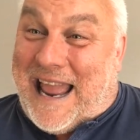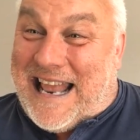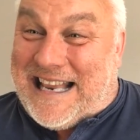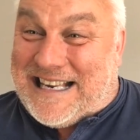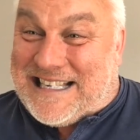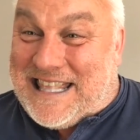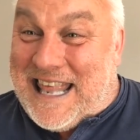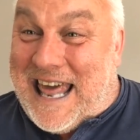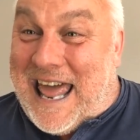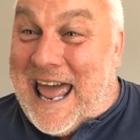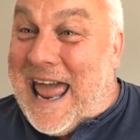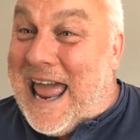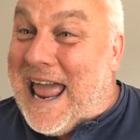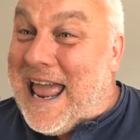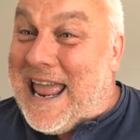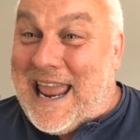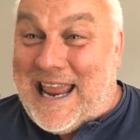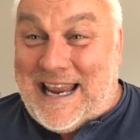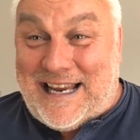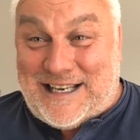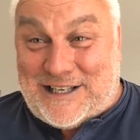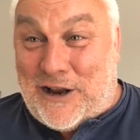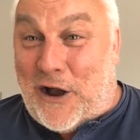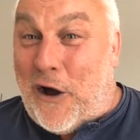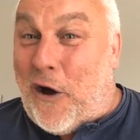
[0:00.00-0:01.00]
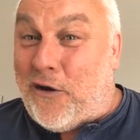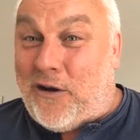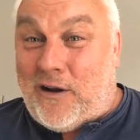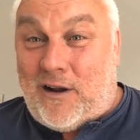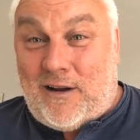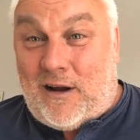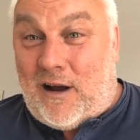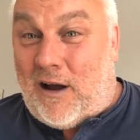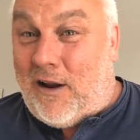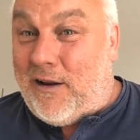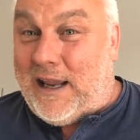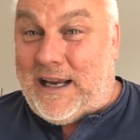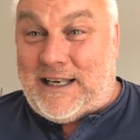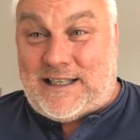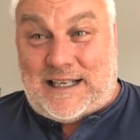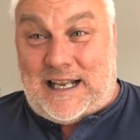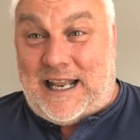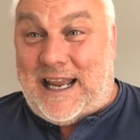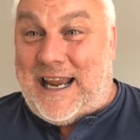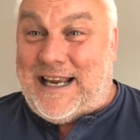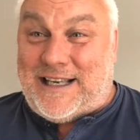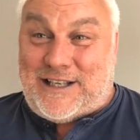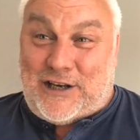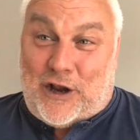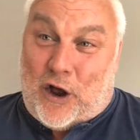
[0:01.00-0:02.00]
he gets there, it's on.
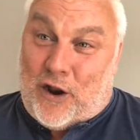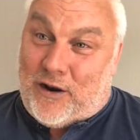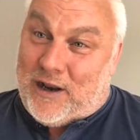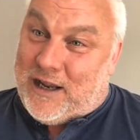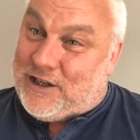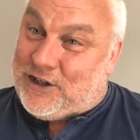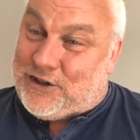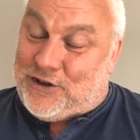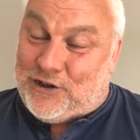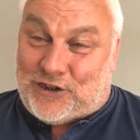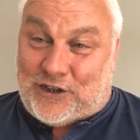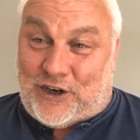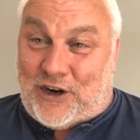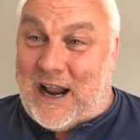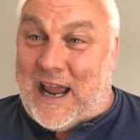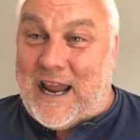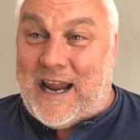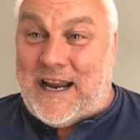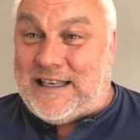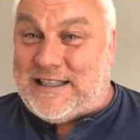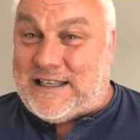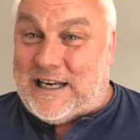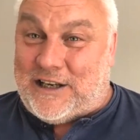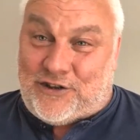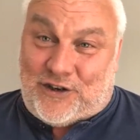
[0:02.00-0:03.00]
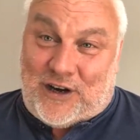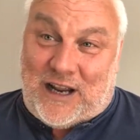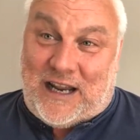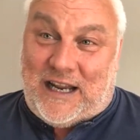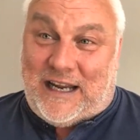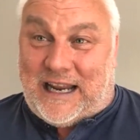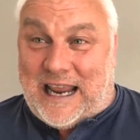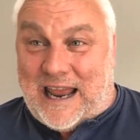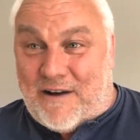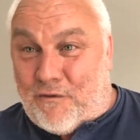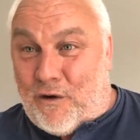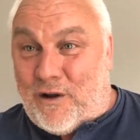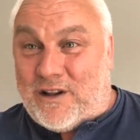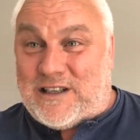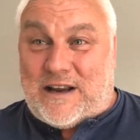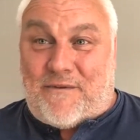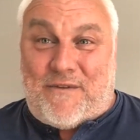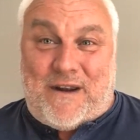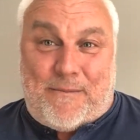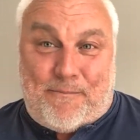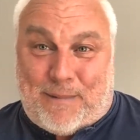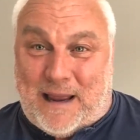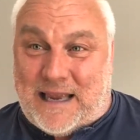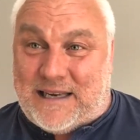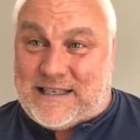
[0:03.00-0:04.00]
Honestly, it's on. It's just crazy. Drink, everyone's
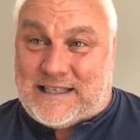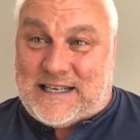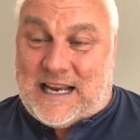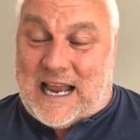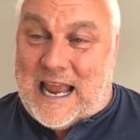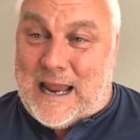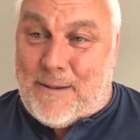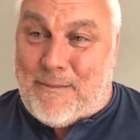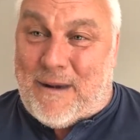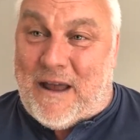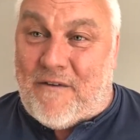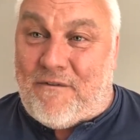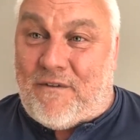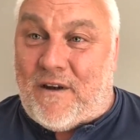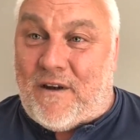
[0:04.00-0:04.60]
having the best time